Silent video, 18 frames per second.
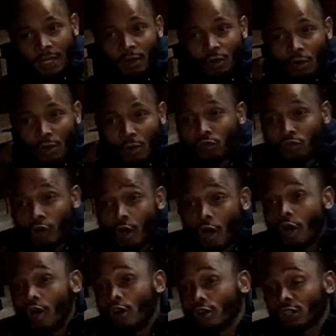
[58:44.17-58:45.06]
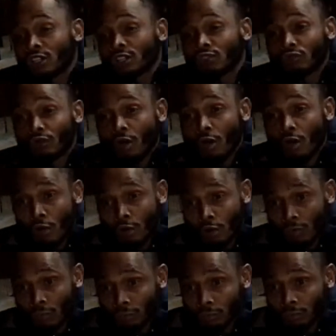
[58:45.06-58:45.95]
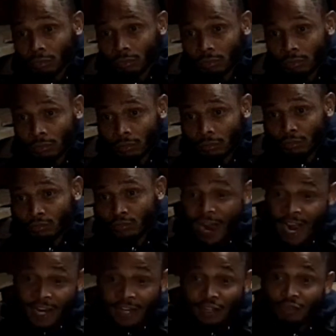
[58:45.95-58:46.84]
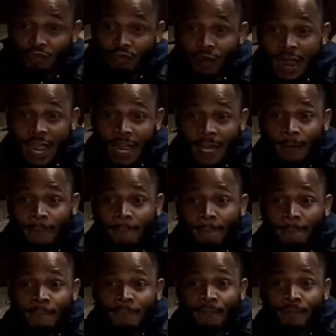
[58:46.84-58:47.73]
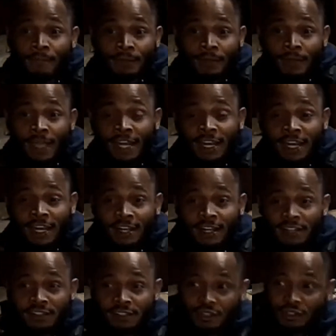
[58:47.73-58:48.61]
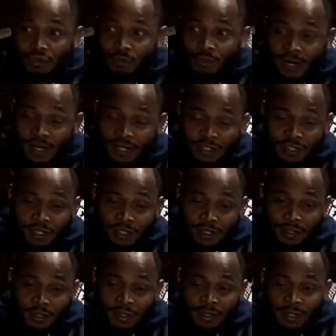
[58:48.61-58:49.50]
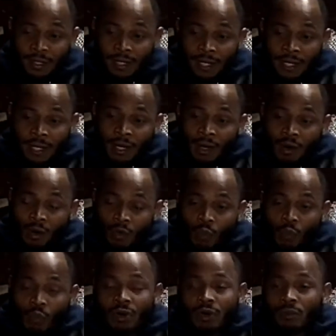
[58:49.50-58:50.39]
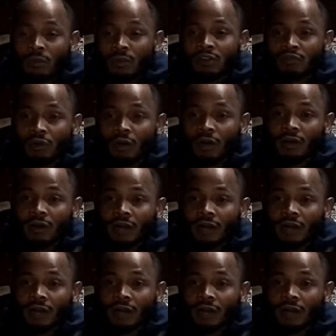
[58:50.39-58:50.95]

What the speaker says: Well, wrong is wrong, right is right. And in this situation, where do we draw the